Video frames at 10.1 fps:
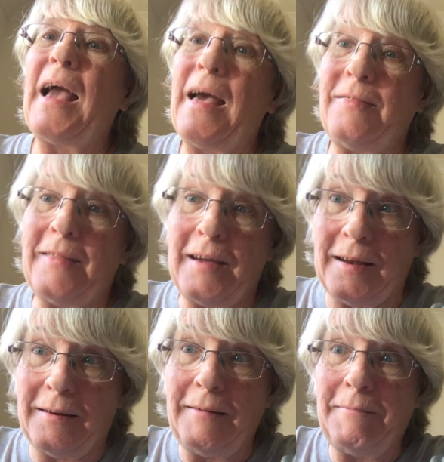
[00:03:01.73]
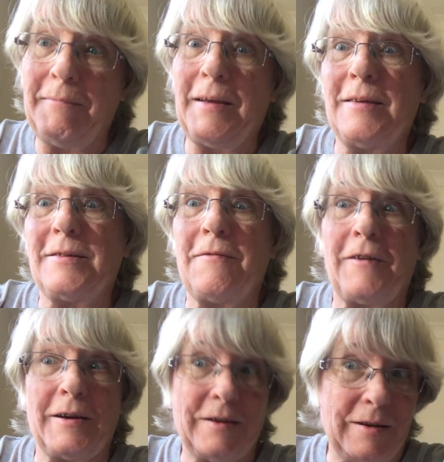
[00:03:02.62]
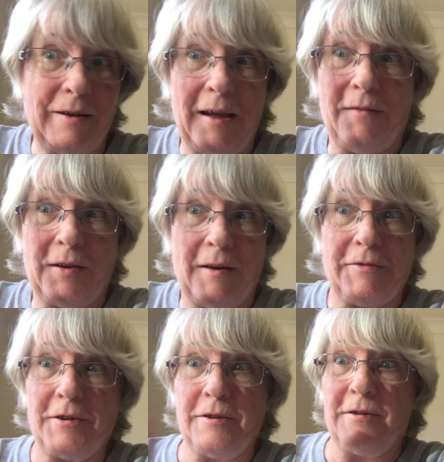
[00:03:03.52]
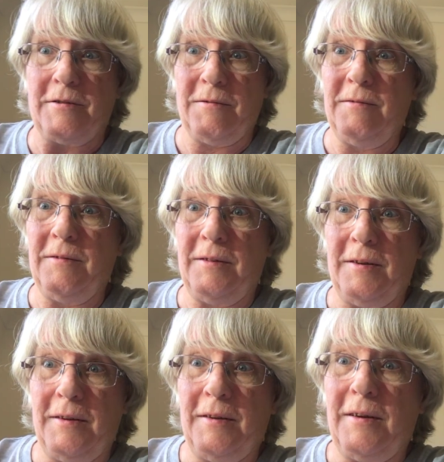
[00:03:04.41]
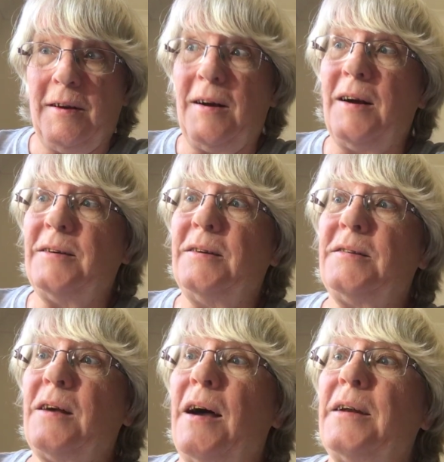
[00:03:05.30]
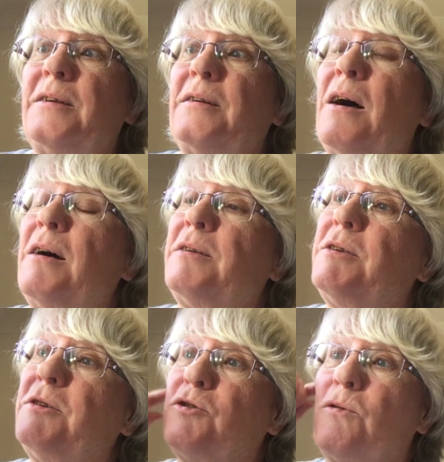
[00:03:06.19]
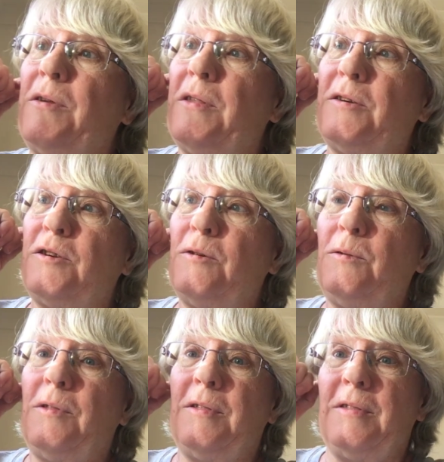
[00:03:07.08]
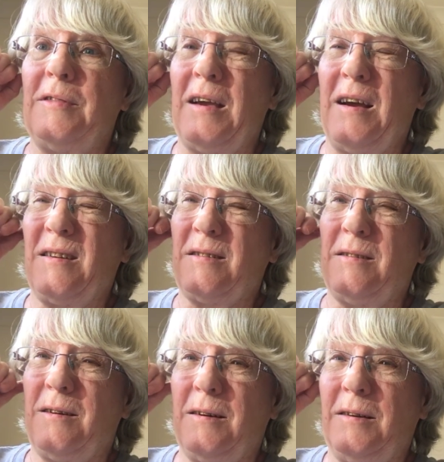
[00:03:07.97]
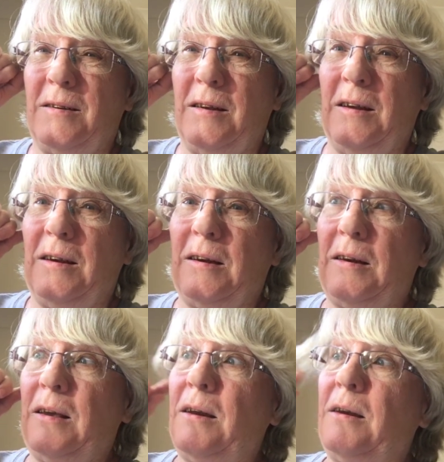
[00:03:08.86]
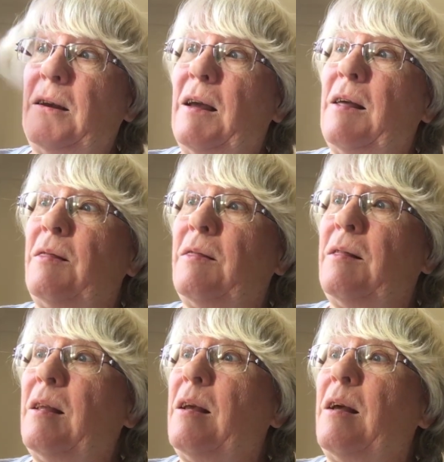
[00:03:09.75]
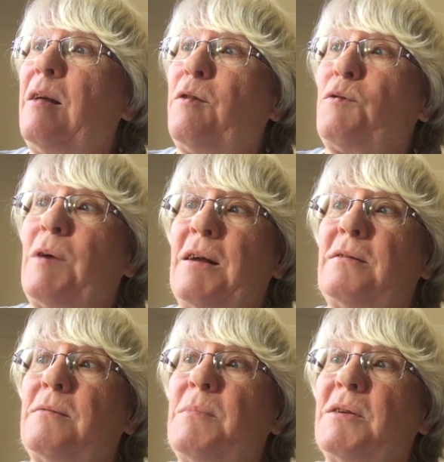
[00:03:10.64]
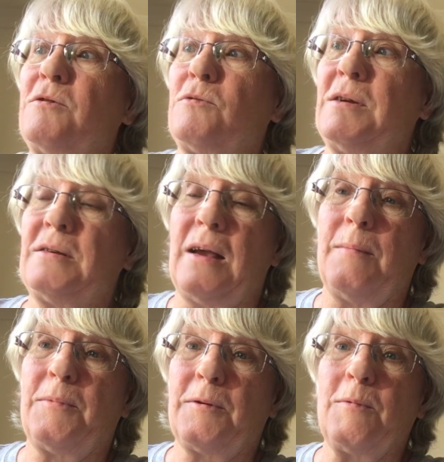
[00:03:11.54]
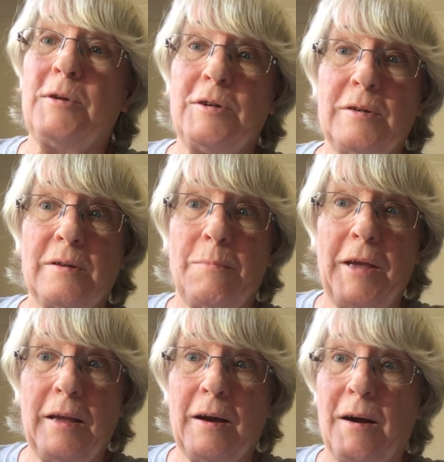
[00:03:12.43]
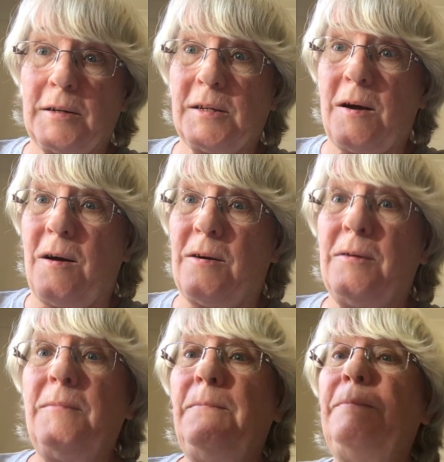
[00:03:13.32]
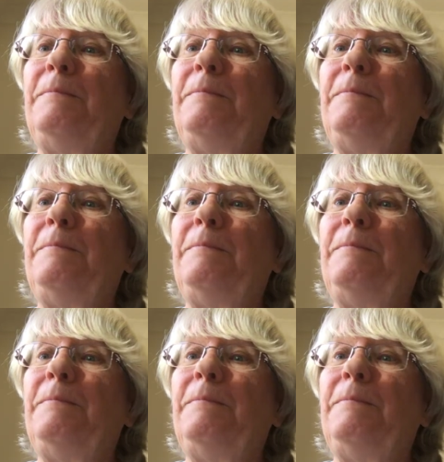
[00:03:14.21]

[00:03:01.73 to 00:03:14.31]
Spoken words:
And then, as if I didn't have enough to do, I decided to join the 2019 Linen and Threads Mystery Sampler, which is the Peacock's Garden.